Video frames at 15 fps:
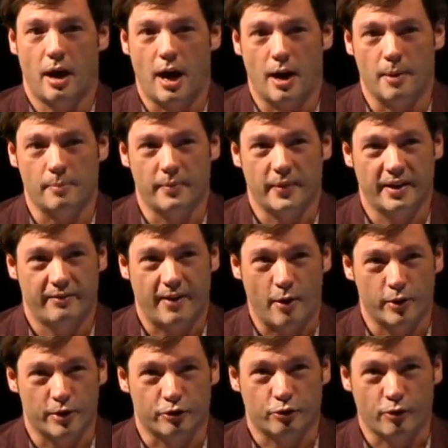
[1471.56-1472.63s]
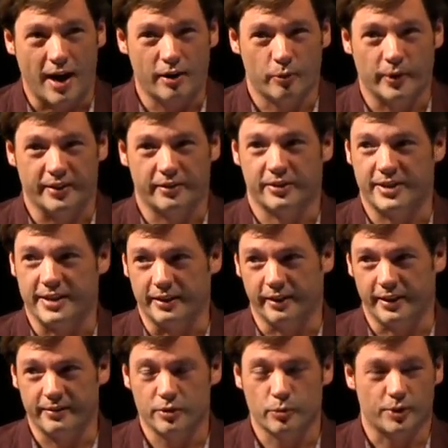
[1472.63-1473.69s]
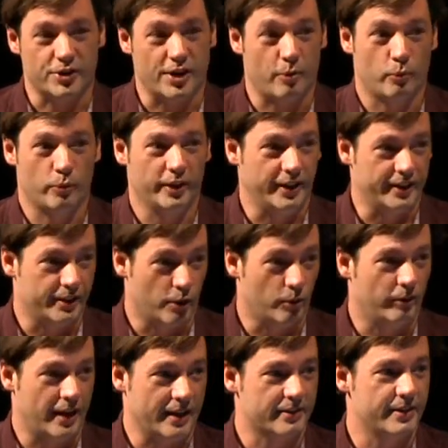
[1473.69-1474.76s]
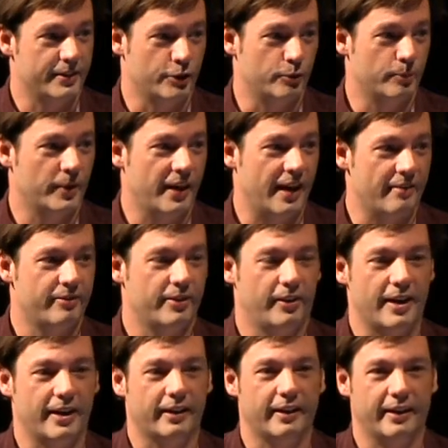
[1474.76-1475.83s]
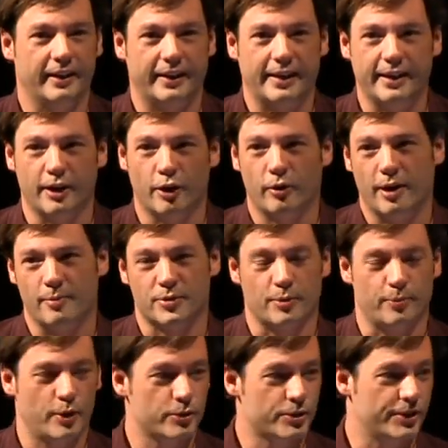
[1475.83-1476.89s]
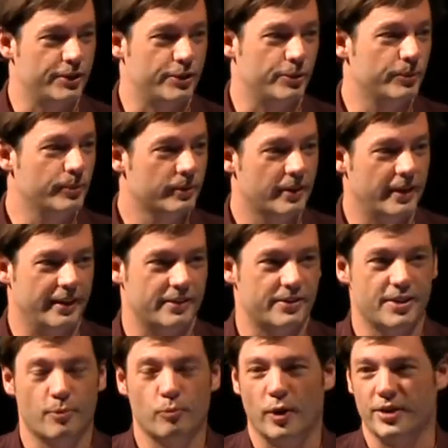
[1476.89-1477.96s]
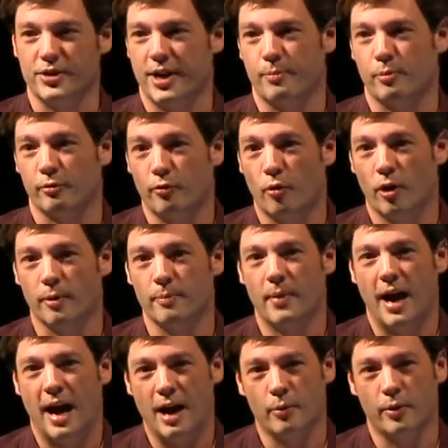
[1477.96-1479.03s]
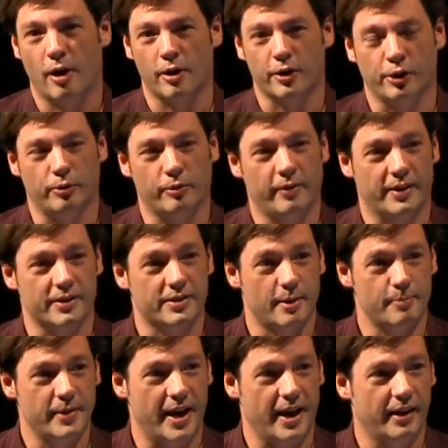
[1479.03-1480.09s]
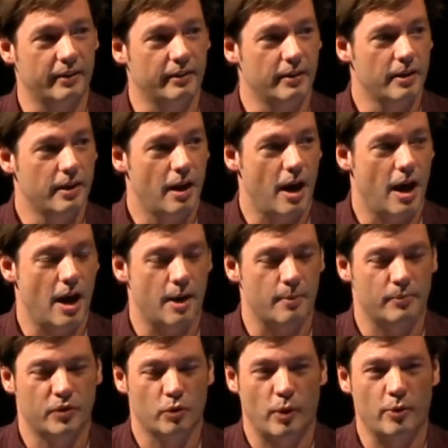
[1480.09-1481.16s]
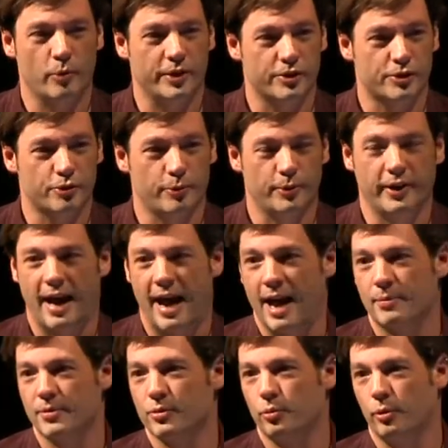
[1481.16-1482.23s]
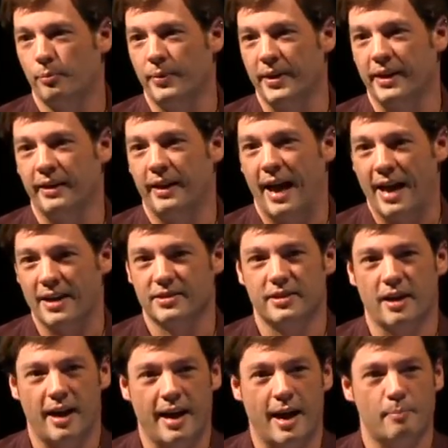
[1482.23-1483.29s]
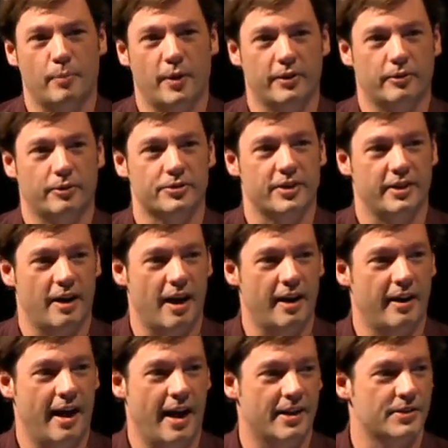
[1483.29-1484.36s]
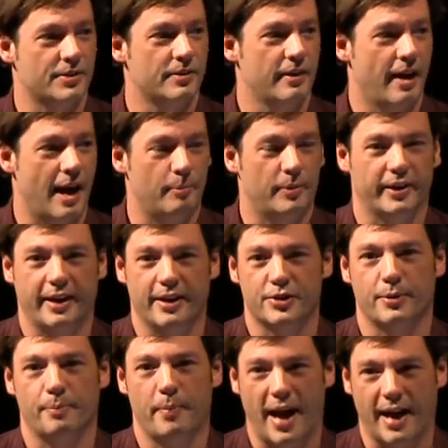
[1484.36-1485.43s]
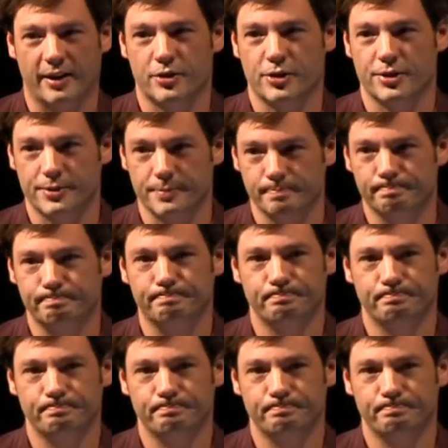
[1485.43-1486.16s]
um, if I were to try to read the tea leaves, which I really don't like to do, but I feel like in a keynote I'm supposed to do in some way, shape, or form, I would argue that someday um, the way we distribute apps will be as .app bundles and not as application packages.